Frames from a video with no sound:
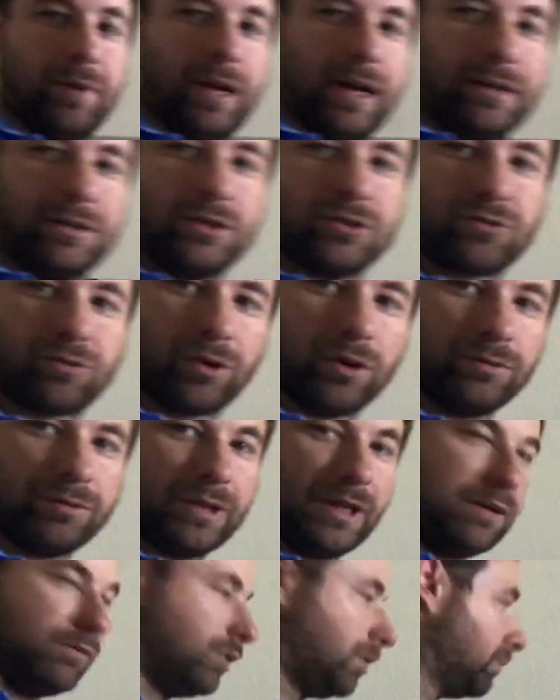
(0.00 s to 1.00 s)
But I just wrote
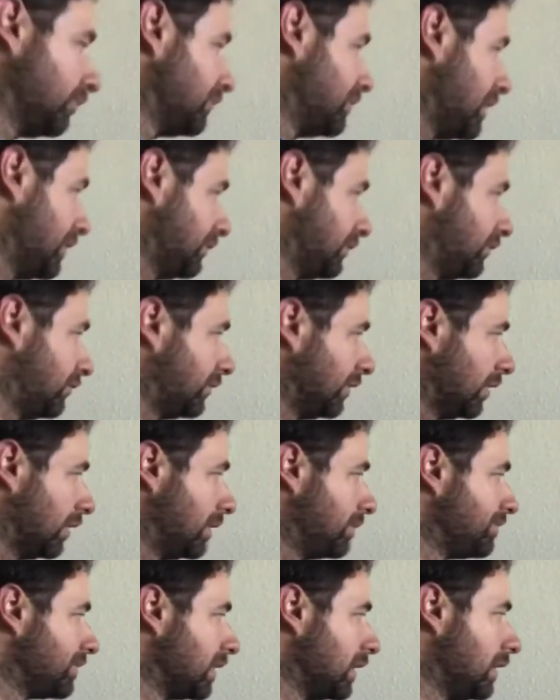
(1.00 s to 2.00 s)
down what was
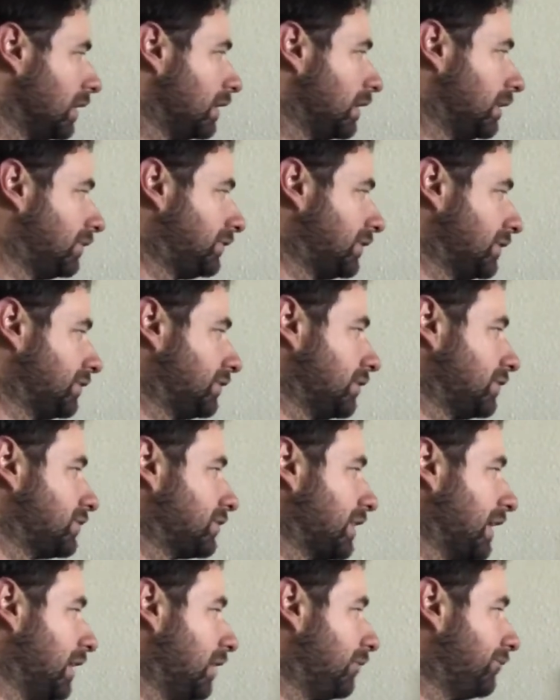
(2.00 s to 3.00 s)
necessary. It says the
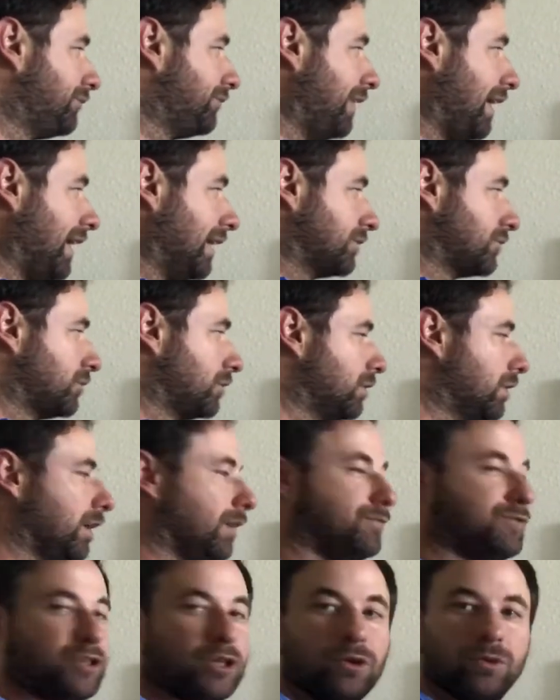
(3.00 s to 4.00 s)
scale factor
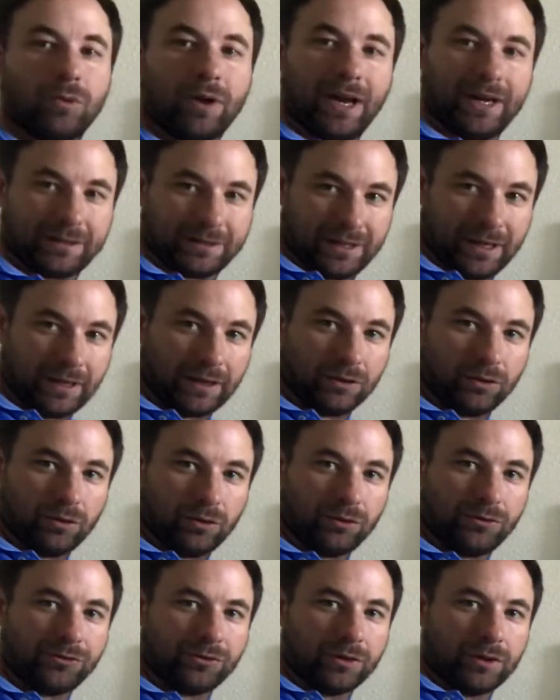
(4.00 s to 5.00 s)
of 2
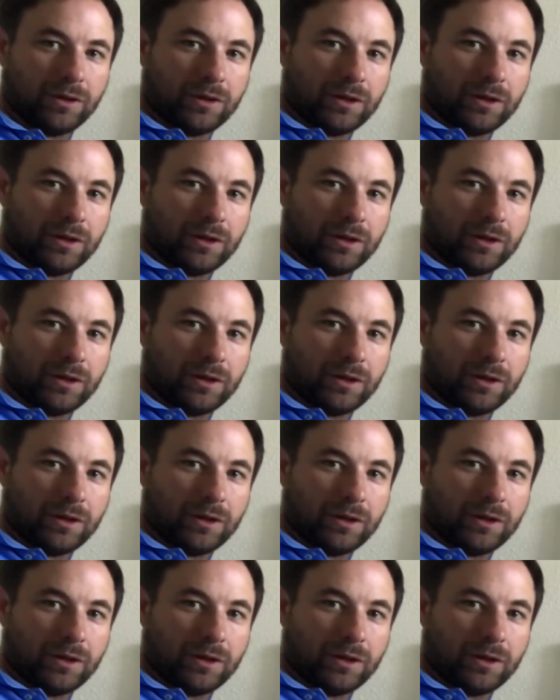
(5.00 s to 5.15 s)
rectangles